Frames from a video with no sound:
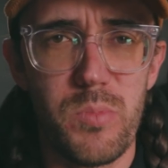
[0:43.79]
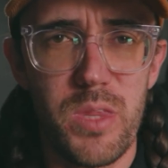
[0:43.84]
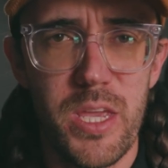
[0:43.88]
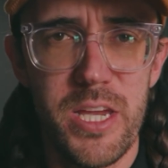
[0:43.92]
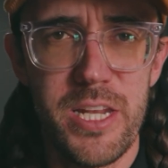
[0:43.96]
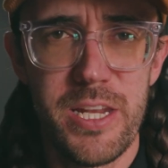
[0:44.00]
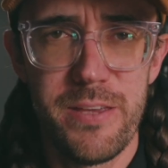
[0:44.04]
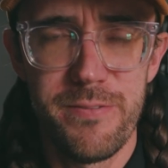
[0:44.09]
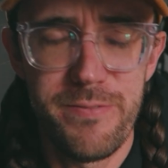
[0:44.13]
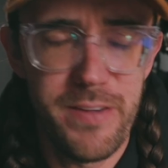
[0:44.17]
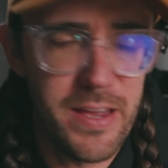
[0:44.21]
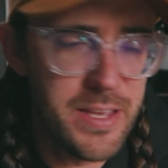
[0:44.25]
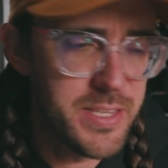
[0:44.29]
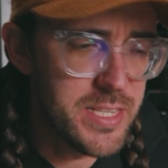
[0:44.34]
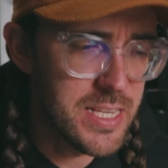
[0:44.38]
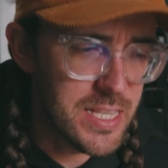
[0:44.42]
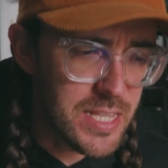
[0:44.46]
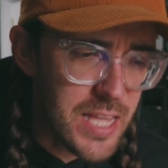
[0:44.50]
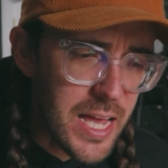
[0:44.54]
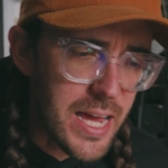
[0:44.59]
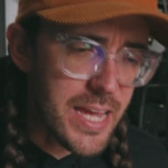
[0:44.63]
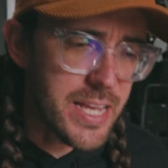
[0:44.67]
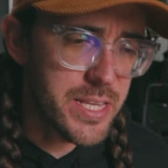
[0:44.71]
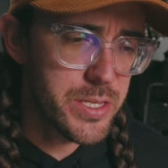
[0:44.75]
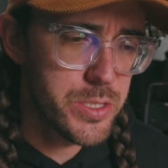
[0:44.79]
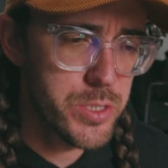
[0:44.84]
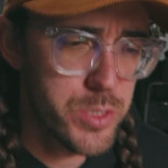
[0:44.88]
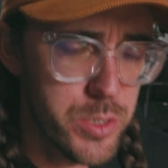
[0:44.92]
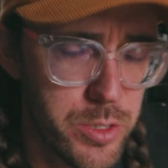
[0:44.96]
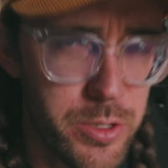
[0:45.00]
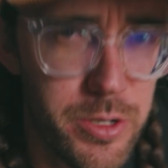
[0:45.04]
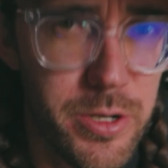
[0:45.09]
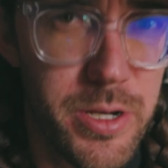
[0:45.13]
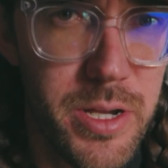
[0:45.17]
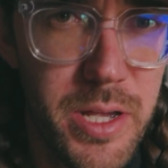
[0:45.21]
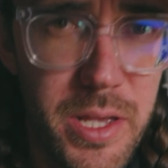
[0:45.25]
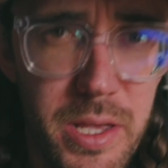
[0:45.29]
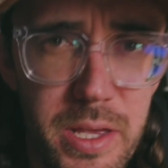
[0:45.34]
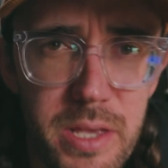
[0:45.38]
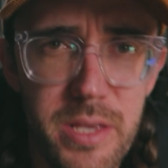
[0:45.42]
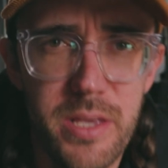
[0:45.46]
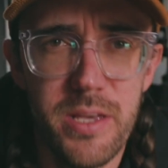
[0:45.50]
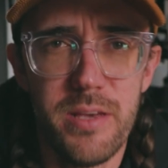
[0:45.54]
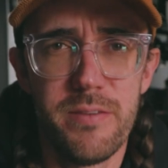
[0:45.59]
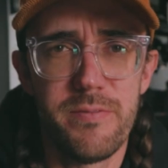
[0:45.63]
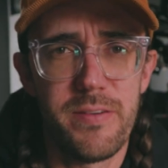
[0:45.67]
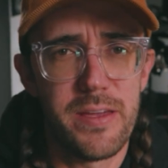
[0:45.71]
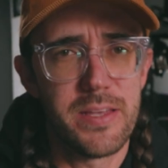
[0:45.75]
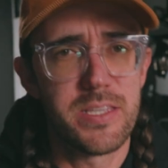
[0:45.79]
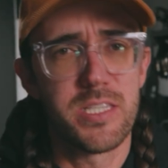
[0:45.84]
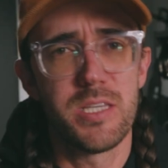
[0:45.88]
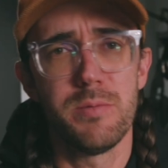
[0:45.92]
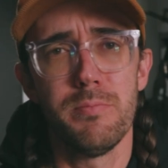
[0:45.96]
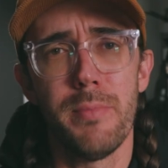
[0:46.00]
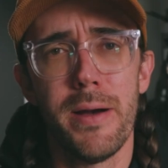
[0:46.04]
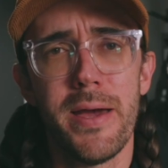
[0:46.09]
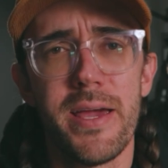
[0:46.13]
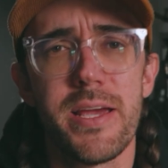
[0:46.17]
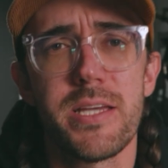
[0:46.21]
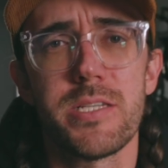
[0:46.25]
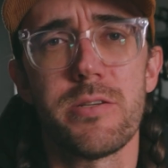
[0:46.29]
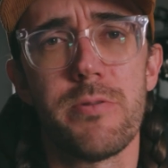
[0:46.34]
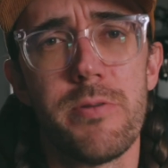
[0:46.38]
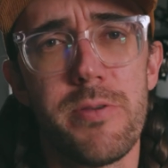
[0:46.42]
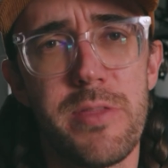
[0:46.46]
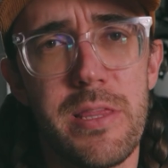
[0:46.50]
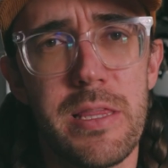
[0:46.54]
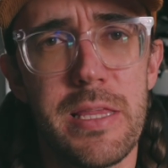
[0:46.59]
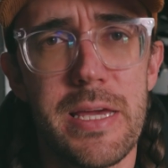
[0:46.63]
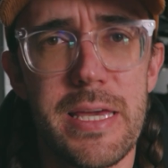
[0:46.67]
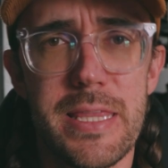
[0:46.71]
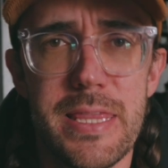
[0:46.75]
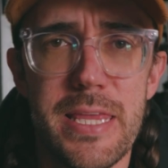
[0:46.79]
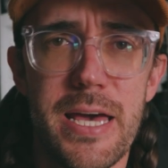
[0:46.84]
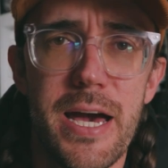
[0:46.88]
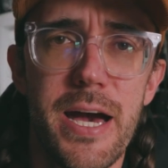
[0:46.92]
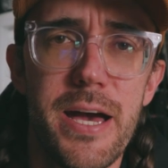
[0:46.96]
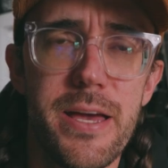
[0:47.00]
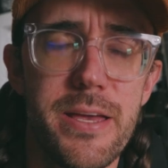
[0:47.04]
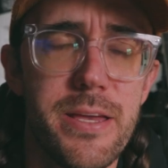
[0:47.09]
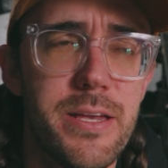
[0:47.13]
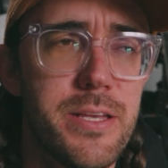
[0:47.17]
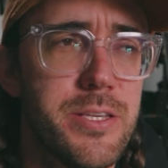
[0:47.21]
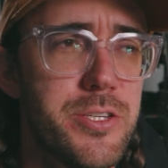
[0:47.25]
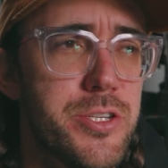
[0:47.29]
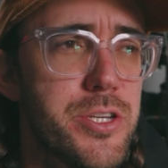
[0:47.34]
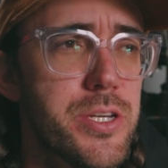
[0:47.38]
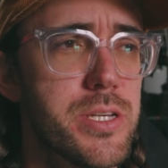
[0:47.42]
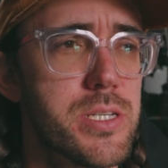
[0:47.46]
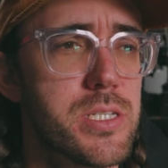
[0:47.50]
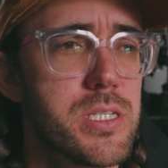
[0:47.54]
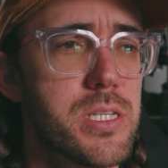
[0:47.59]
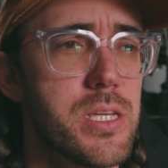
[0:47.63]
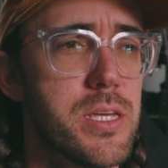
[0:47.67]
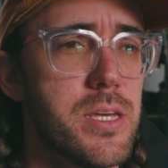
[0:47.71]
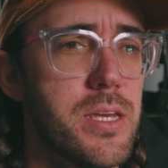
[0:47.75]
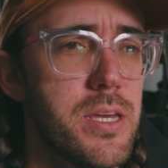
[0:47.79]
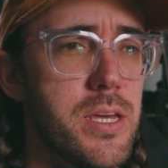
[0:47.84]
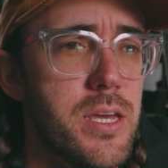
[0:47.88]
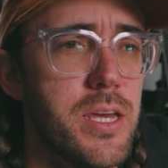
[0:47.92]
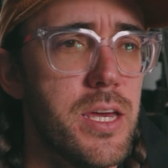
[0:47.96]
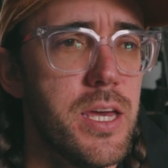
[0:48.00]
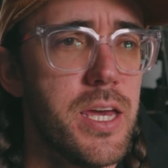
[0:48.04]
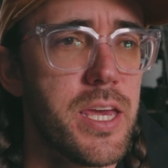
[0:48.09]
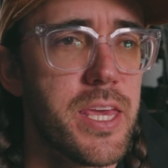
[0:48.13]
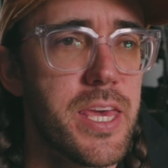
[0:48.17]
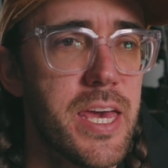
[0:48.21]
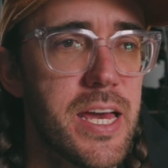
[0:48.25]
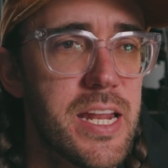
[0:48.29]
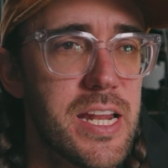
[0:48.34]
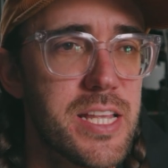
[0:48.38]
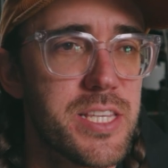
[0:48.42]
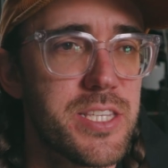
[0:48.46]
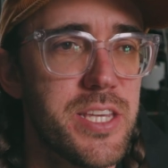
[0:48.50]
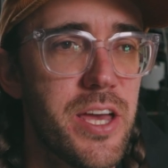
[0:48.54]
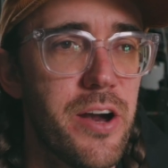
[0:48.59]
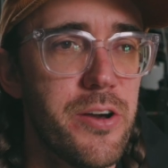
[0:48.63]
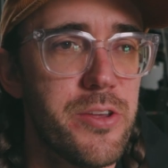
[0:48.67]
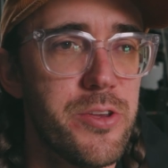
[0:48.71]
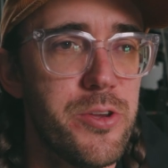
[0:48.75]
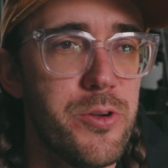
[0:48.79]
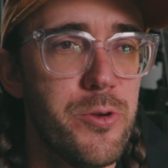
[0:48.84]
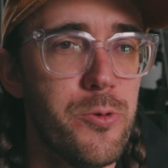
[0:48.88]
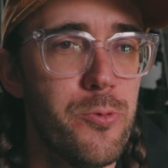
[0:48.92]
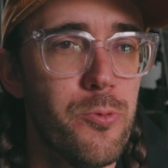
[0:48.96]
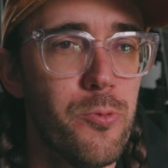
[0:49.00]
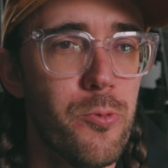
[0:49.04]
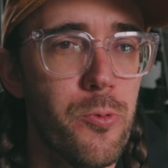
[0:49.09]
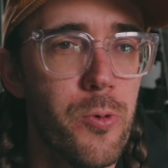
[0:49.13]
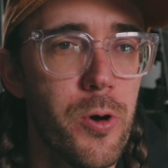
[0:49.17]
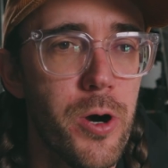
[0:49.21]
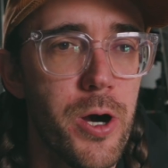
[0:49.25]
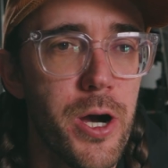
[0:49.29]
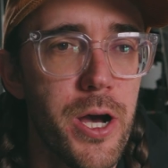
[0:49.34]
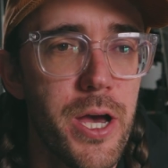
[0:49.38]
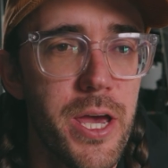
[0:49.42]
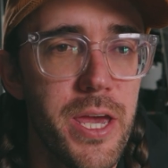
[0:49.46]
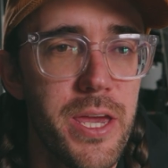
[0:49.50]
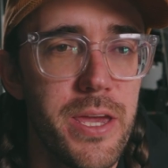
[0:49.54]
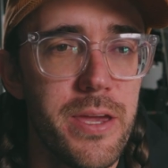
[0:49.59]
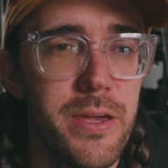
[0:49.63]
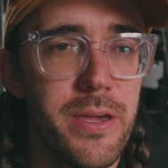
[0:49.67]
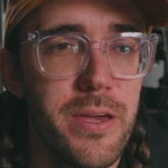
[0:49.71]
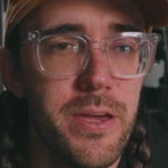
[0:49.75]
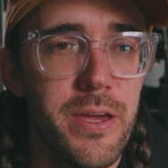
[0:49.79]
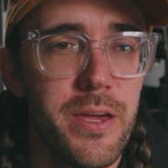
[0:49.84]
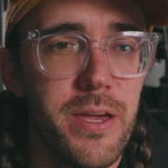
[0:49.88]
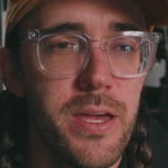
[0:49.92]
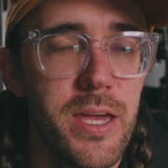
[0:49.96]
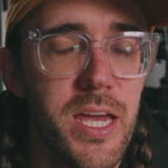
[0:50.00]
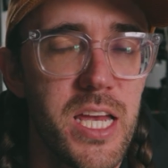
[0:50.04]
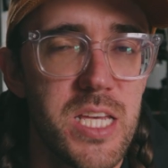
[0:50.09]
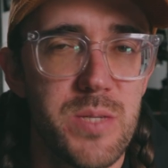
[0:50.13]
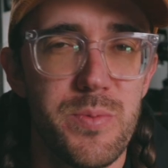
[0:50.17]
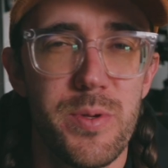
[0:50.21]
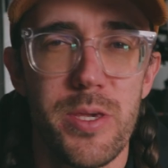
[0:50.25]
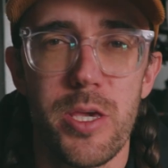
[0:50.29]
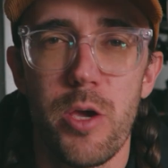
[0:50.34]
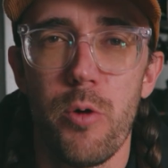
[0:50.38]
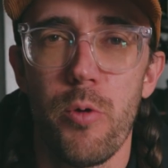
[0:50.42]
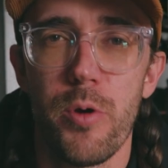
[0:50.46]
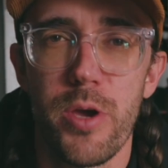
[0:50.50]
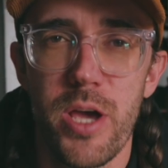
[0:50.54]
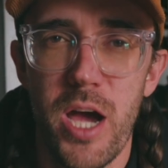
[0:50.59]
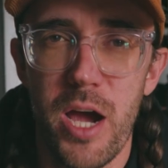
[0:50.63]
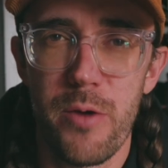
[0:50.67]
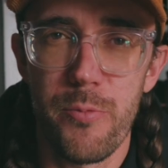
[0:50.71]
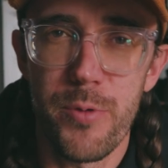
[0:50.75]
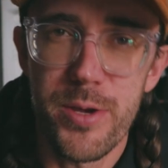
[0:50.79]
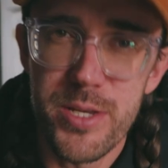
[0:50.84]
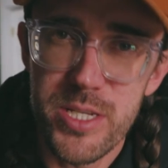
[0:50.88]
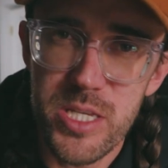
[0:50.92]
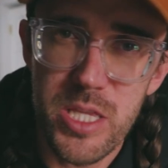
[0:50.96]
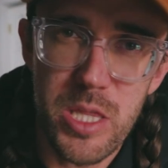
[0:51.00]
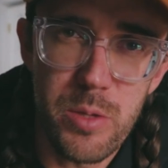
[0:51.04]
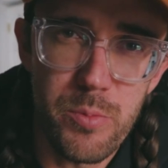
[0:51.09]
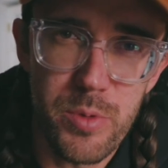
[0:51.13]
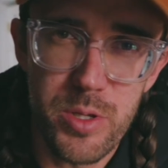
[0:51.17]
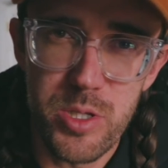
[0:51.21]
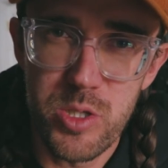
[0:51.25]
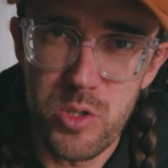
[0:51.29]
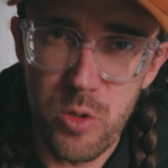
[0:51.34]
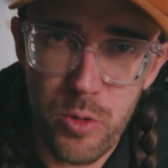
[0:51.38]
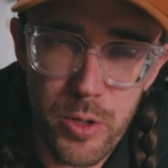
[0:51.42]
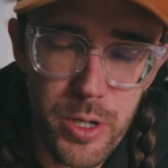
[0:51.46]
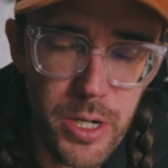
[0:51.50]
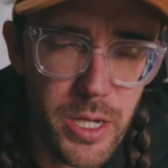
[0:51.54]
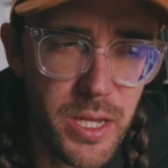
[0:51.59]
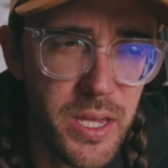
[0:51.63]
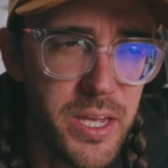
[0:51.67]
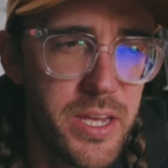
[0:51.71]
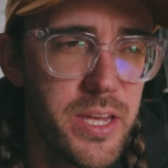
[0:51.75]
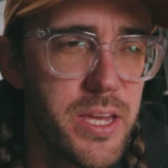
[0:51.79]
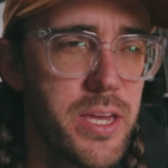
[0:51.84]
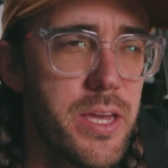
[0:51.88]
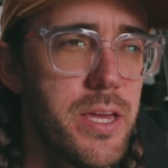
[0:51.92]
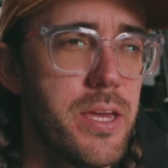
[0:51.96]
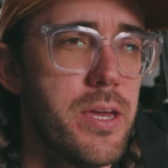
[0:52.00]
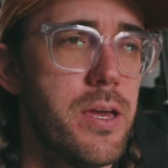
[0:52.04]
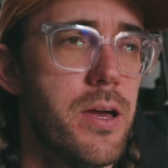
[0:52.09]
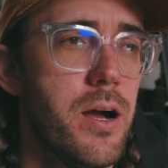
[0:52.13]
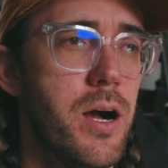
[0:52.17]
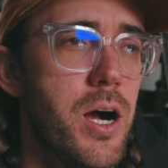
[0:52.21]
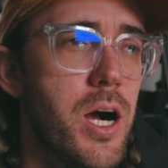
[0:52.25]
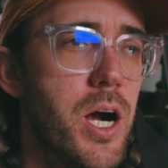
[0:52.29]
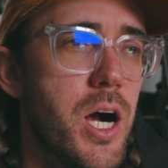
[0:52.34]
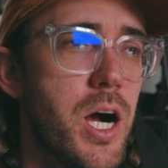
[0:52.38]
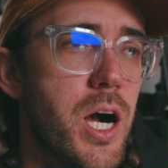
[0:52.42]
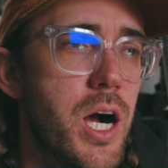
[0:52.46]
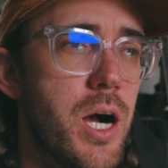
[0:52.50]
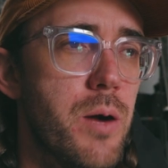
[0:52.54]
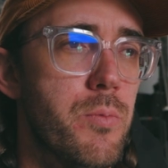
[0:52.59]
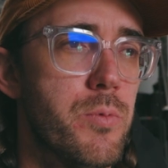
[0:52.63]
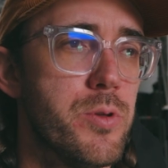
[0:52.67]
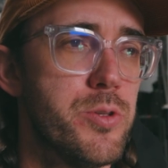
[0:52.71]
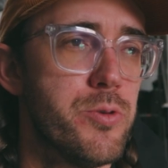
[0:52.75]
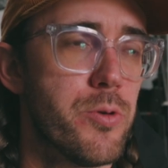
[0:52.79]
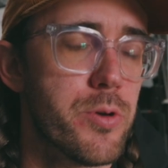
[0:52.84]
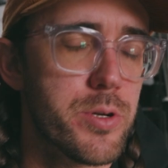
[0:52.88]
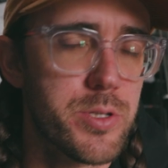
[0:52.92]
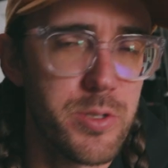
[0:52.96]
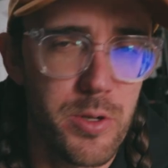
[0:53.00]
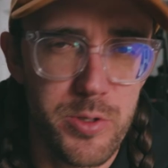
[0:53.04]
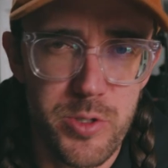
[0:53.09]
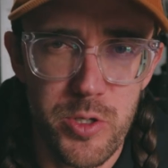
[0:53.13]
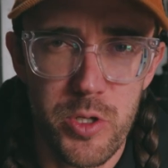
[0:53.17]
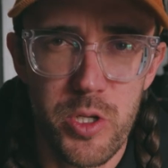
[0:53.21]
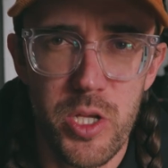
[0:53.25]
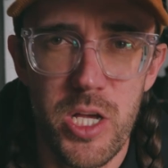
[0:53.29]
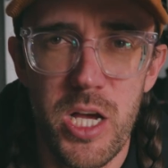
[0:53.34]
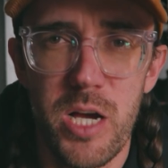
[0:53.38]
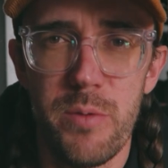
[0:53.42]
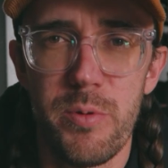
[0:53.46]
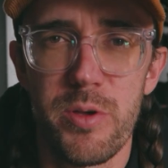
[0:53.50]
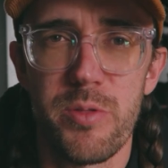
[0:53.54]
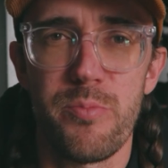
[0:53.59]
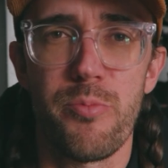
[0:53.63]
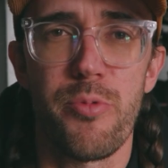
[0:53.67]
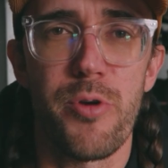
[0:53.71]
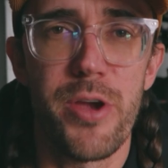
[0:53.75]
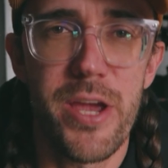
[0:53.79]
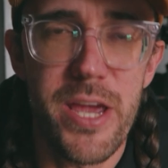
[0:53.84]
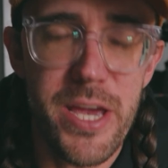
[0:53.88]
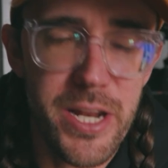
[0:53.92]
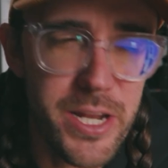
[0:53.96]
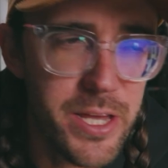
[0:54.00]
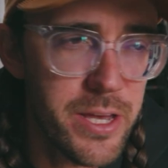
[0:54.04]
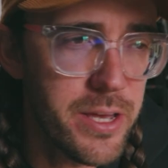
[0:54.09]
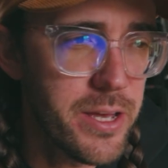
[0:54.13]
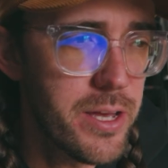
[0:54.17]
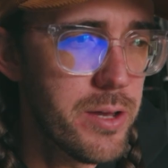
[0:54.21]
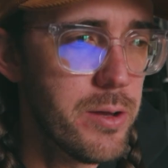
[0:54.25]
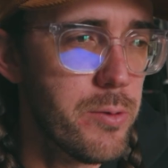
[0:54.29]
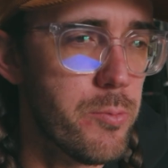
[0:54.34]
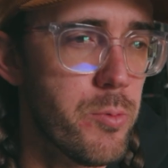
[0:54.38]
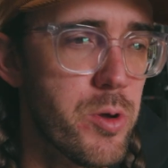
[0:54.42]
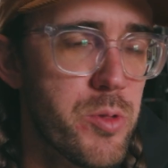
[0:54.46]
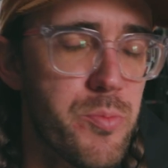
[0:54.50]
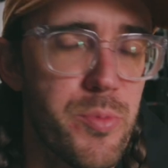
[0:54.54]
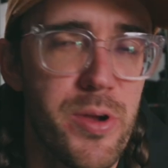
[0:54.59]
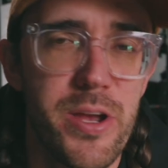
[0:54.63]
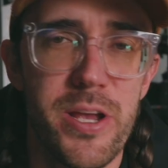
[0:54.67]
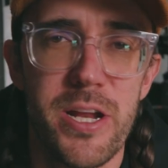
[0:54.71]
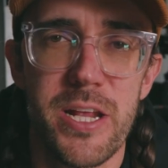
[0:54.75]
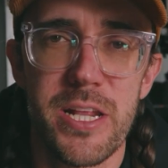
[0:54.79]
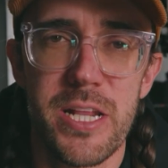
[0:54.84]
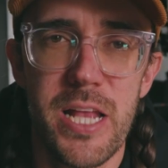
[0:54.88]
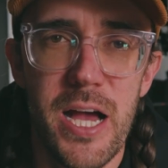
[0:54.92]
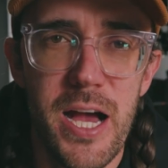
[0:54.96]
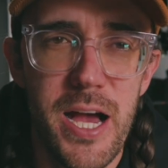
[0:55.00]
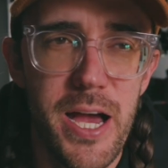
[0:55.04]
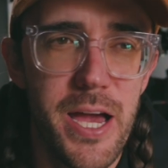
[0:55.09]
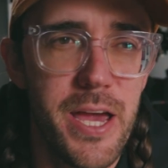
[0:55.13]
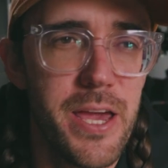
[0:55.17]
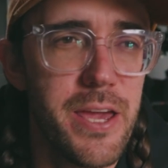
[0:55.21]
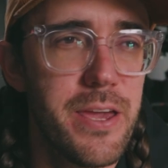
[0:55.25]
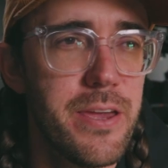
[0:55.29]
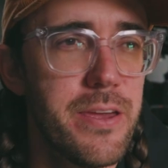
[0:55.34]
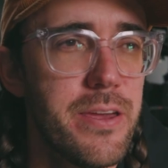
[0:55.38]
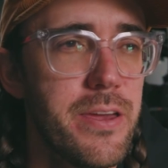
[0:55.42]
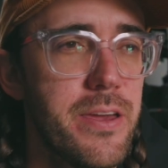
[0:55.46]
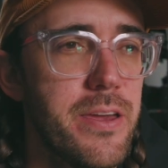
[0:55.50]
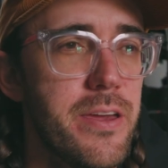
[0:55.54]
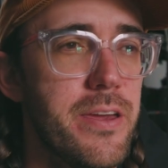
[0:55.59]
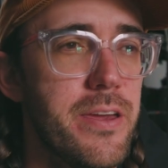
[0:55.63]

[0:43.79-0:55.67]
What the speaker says: any fancy lights or fancy mics or anything like that, and just kind of tell you what has been going on recently with Dork Social Club, with Brianna and I,